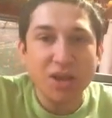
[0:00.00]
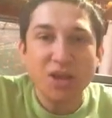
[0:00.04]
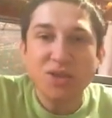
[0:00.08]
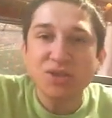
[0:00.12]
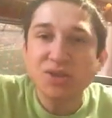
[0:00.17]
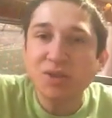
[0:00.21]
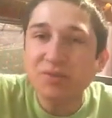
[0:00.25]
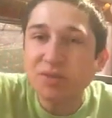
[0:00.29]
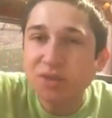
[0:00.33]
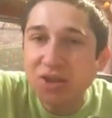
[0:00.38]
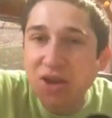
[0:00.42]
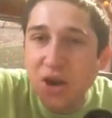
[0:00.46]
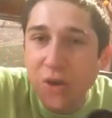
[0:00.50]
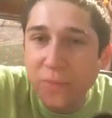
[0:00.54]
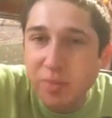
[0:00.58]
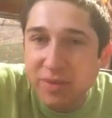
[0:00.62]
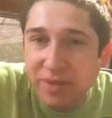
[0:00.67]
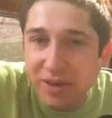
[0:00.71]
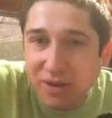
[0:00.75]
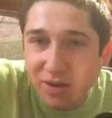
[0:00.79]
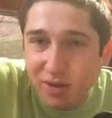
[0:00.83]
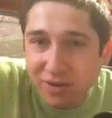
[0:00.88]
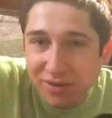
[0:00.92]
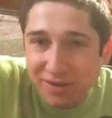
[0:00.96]
So I'm really hoping
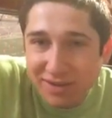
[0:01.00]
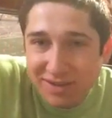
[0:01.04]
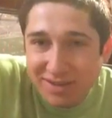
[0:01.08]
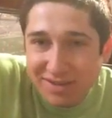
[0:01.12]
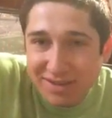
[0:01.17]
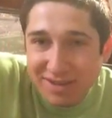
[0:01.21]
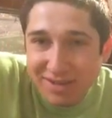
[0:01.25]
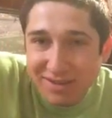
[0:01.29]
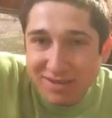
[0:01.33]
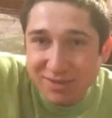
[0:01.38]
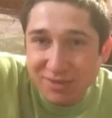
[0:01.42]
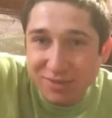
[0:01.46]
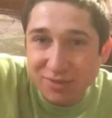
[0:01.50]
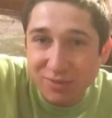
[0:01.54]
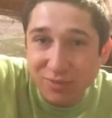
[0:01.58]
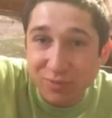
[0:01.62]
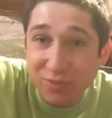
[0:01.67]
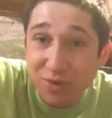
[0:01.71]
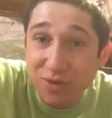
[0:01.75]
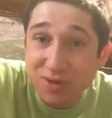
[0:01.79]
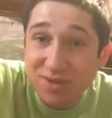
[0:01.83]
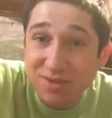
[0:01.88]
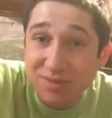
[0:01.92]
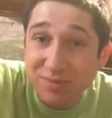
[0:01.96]
that all these things are
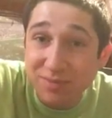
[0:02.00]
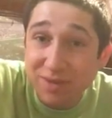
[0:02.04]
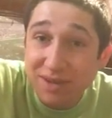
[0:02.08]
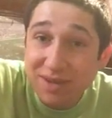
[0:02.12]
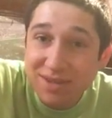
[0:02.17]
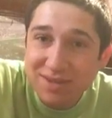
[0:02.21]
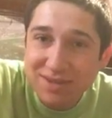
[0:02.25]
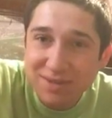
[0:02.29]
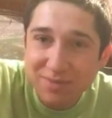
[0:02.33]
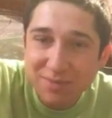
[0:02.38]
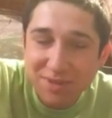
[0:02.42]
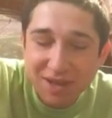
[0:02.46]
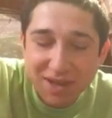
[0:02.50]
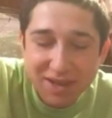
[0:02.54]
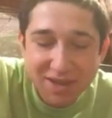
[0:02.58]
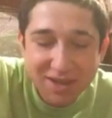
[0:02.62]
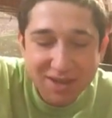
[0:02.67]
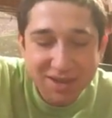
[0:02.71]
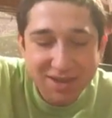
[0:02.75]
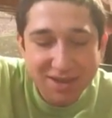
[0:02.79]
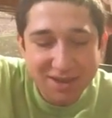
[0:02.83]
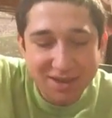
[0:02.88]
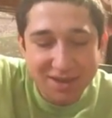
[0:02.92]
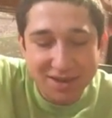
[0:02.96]
worth some money someday.
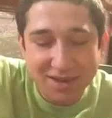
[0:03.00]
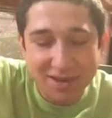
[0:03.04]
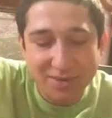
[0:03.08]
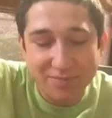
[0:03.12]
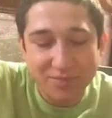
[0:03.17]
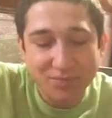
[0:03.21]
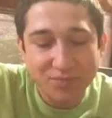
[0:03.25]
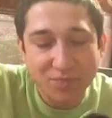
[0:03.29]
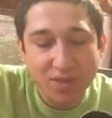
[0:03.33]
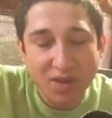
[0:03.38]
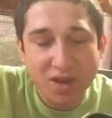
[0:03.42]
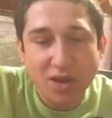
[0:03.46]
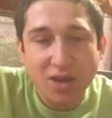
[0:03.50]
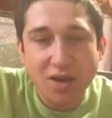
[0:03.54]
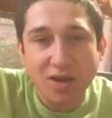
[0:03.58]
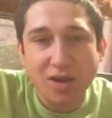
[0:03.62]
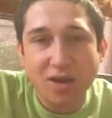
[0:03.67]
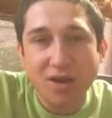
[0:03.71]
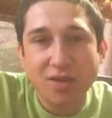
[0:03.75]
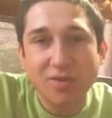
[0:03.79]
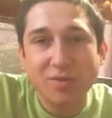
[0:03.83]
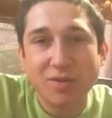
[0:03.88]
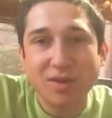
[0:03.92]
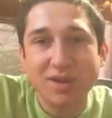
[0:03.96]

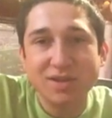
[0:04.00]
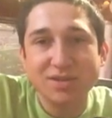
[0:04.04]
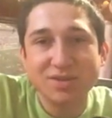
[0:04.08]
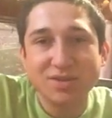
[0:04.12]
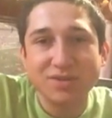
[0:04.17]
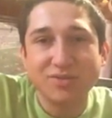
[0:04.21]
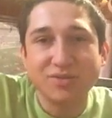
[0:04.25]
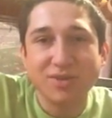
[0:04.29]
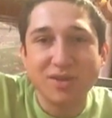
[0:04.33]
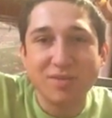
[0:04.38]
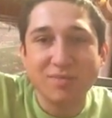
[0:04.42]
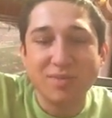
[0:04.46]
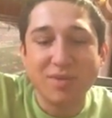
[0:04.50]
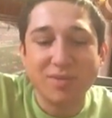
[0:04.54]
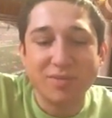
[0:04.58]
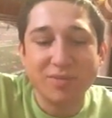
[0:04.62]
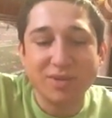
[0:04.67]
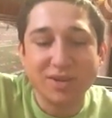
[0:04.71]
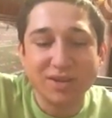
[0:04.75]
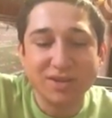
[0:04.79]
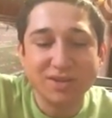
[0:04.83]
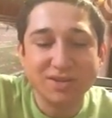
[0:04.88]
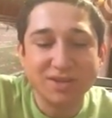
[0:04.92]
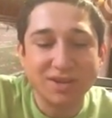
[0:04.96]
Otherwise, they're great
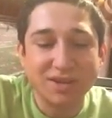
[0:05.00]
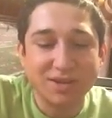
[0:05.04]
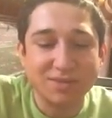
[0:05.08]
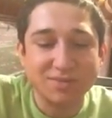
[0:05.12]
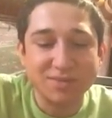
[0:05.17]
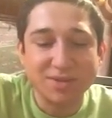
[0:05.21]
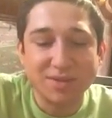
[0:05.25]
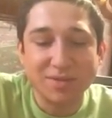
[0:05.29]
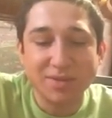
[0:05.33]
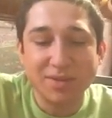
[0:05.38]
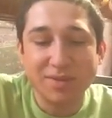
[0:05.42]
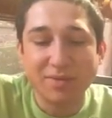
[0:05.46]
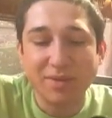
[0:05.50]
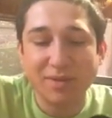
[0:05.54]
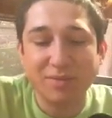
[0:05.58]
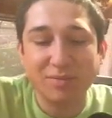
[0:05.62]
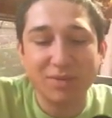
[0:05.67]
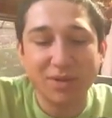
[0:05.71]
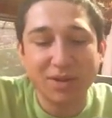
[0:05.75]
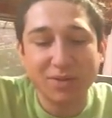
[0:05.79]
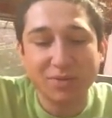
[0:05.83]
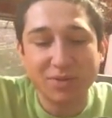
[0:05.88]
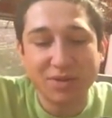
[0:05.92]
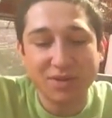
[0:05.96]
memories. Some of them I've
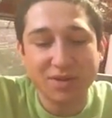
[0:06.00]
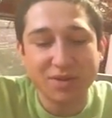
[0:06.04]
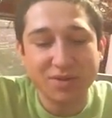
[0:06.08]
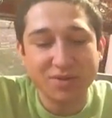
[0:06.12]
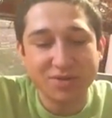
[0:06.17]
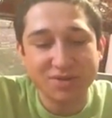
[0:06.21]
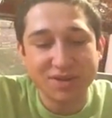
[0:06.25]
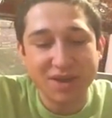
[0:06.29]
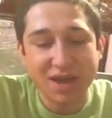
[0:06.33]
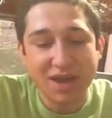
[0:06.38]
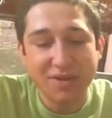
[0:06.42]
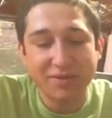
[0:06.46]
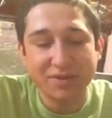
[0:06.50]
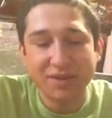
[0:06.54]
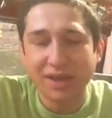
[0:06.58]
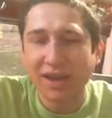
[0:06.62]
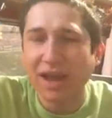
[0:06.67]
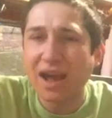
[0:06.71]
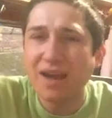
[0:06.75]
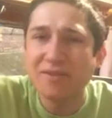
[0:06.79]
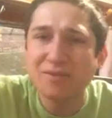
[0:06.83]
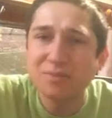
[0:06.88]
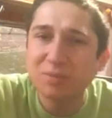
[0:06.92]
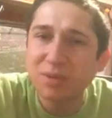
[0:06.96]
played with, others I haven't. Like,
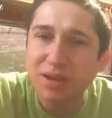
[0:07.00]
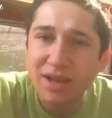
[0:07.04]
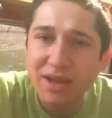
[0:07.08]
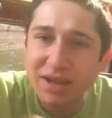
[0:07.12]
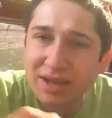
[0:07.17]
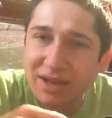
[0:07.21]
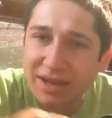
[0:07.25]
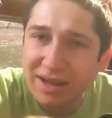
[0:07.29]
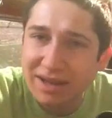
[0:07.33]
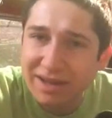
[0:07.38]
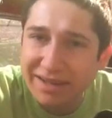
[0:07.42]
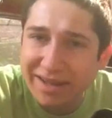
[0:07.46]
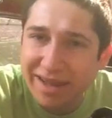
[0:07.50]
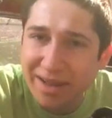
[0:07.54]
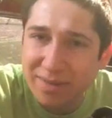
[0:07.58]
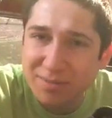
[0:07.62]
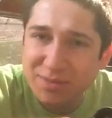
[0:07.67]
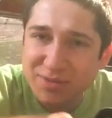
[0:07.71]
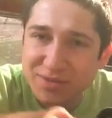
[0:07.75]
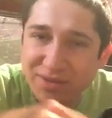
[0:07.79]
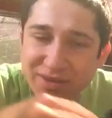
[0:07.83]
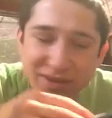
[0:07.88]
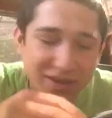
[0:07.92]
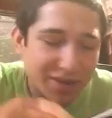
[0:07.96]
I haven't played any
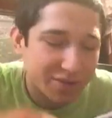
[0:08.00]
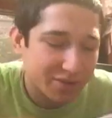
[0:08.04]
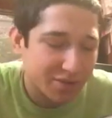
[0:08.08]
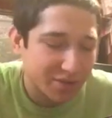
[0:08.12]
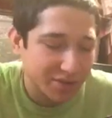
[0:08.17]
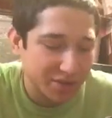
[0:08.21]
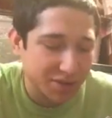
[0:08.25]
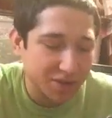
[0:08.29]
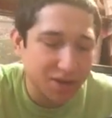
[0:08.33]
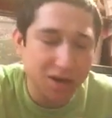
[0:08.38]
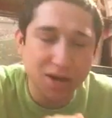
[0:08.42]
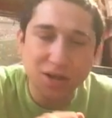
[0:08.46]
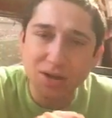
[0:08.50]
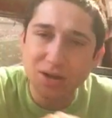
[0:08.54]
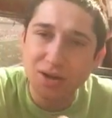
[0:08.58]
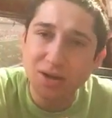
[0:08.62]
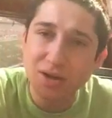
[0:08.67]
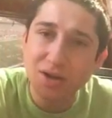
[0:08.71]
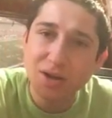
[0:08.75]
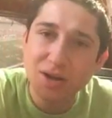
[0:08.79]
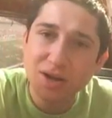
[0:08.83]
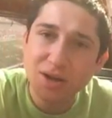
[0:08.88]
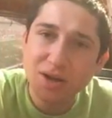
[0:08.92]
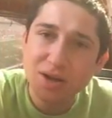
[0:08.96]
games really on the Color
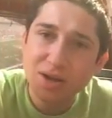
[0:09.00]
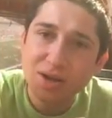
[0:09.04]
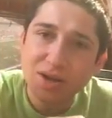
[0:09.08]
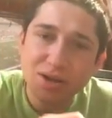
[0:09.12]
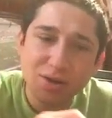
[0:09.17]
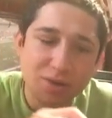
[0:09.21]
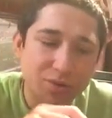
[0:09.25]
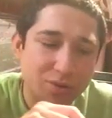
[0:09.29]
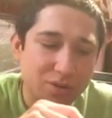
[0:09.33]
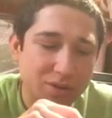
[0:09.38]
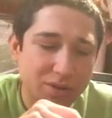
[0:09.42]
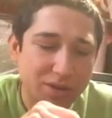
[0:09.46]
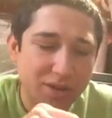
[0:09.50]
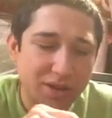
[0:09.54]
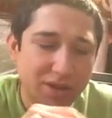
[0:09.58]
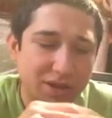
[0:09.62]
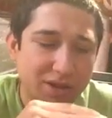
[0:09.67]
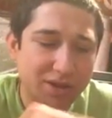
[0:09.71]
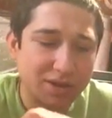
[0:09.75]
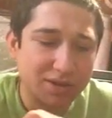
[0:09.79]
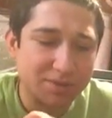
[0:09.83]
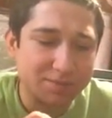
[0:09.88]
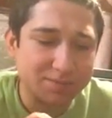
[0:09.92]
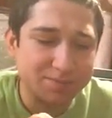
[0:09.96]
or the
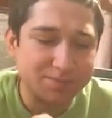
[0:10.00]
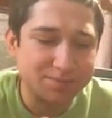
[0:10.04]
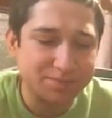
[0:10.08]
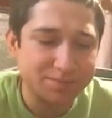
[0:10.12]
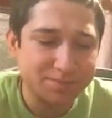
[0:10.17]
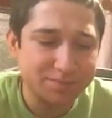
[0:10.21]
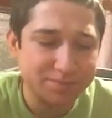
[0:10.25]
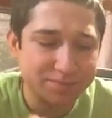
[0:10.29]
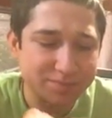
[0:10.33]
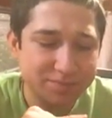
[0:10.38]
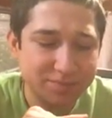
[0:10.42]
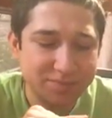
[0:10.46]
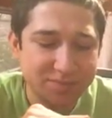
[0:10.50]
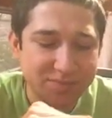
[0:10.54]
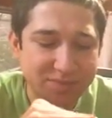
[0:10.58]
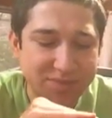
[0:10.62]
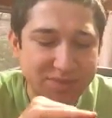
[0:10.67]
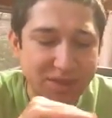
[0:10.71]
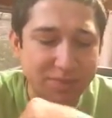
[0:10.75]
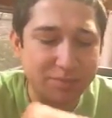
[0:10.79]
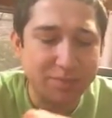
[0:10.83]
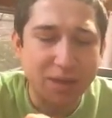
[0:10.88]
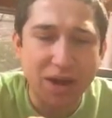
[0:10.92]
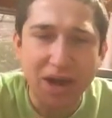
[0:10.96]

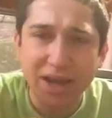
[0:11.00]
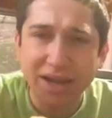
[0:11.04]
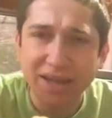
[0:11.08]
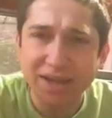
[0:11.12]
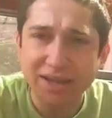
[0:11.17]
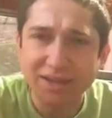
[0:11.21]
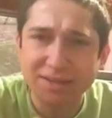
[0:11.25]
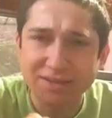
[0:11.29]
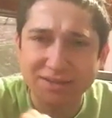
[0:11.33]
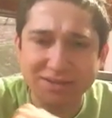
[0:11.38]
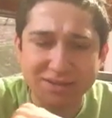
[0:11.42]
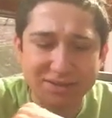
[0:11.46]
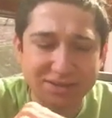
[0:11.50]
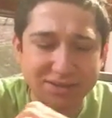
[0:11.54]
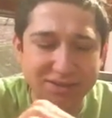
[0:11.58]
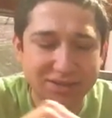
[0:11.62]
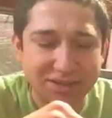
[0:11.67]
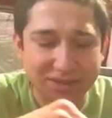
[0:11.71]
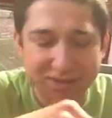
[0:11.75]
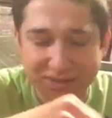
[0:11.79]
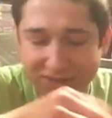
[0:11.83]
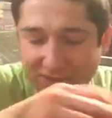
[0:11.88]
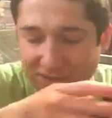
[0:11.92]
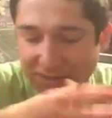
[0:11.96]
Pocket, because
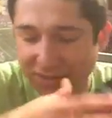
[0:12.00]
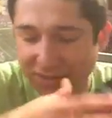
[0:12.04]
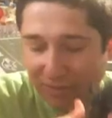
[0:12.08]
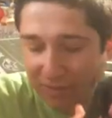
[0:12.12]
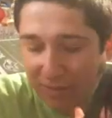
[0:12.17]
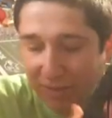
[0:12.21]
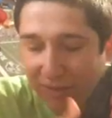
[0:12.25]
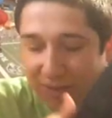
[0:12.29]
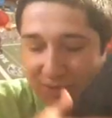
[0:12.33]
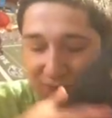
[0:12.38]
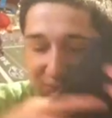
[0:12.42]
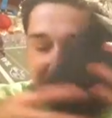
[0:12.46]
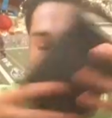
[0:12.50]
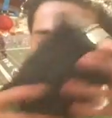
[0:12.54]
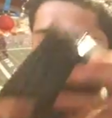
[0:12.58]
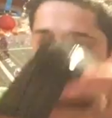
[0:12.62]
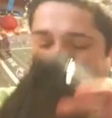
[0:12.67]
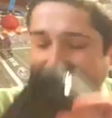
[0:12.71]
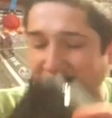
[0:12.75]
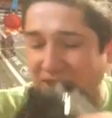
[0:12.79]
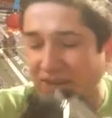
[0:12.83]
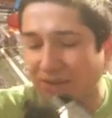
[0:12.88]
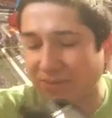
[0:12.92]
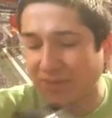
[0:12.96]
they're, at least when I was a
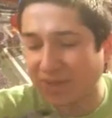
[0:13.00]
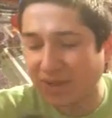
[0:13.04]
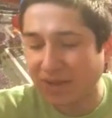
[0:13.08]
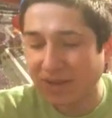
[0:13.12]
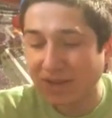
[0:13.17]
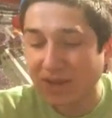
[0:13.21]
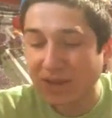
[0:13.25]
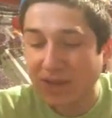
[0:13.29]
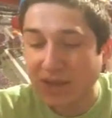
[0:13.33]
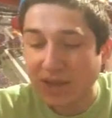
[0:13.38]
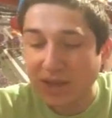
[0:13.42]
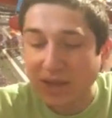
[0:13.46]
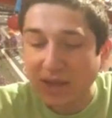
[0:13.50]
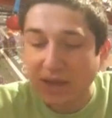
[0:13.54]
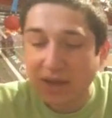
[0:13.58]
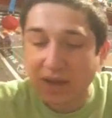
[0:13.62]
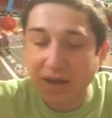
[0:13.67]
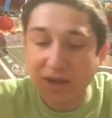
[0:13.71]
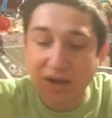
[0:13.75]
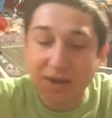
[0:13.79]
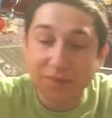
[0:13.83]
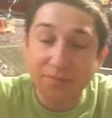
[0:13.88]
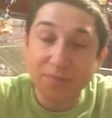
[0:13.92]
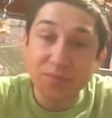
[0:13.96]
kid, I mean.
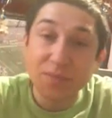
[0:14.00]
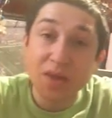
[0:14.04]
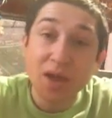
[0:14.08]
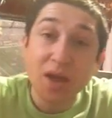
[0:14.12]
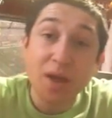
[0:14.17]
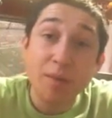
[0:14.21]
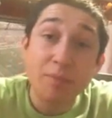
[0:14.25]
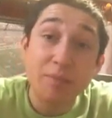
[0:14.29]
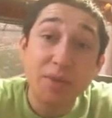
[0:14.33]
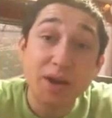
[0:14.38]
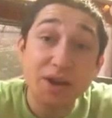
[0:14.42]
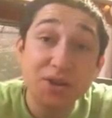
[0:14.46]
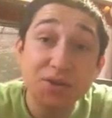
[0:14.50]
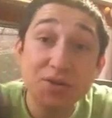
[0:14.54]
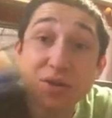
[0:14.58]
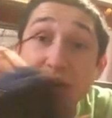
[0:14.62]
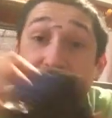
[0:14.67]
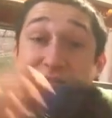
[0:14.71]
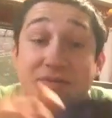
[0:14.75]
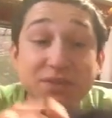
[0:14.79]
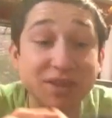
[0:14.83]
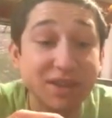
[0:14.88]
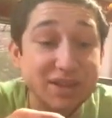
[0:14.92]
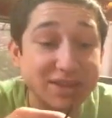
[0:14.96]
But I do
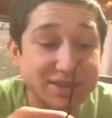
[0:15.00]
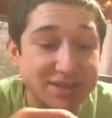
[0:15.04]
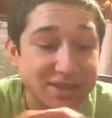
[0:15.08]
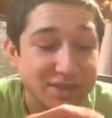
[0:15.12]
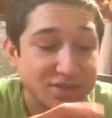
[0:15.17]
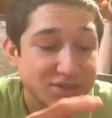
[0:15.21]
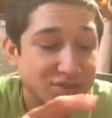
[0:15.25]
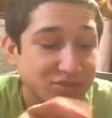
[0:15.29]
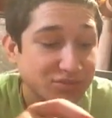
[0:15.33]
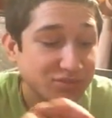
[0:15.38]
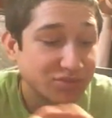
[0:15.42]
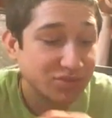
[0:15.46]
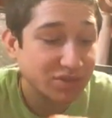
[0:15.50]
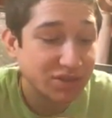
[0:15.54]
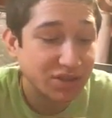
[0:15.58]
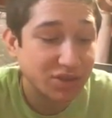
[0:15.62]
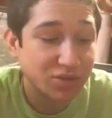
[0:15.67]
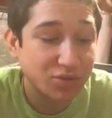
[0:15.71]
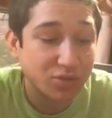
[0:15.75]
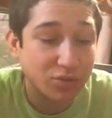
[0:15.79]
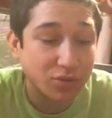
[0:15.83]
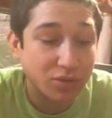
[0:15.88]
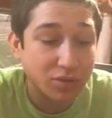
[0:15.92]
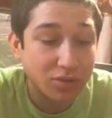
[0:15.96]
have these. These are really
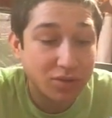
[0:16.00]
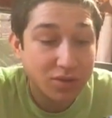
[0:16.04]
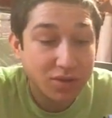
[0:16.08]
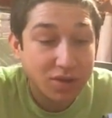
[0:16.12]
cool.